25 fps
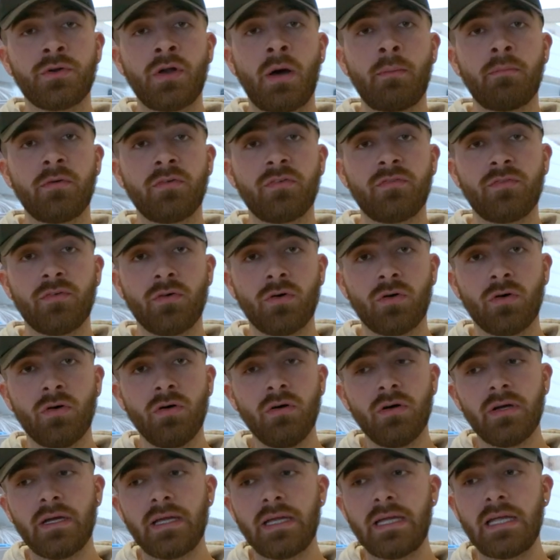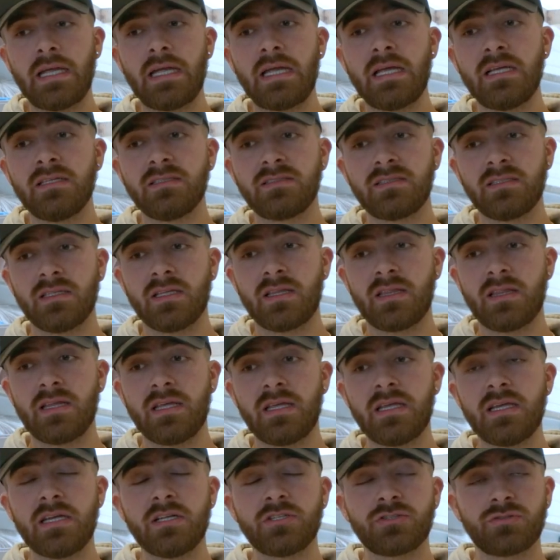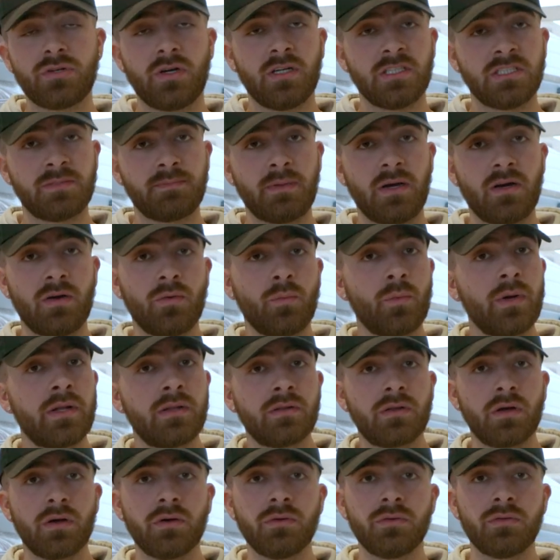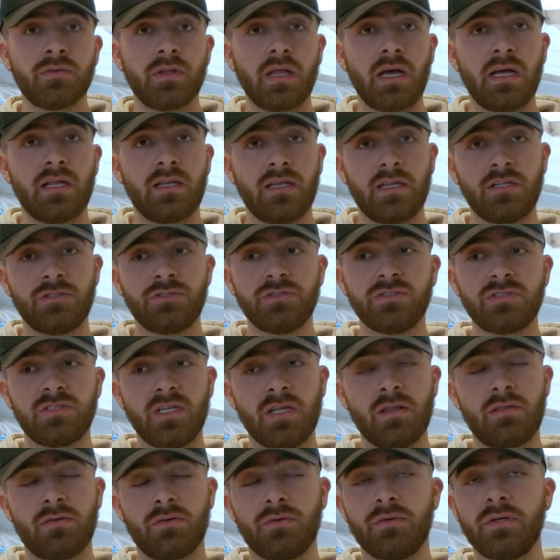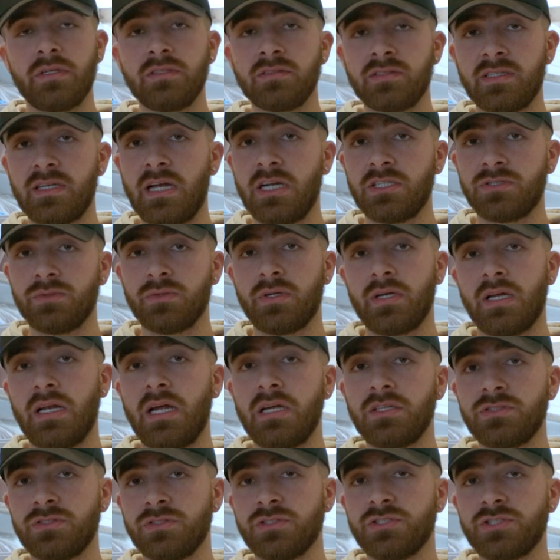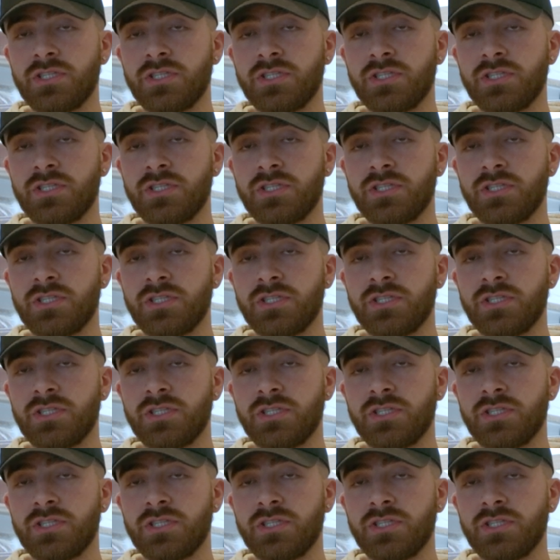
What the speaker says: number 4 is the transparent window that lets you see through into the actual collection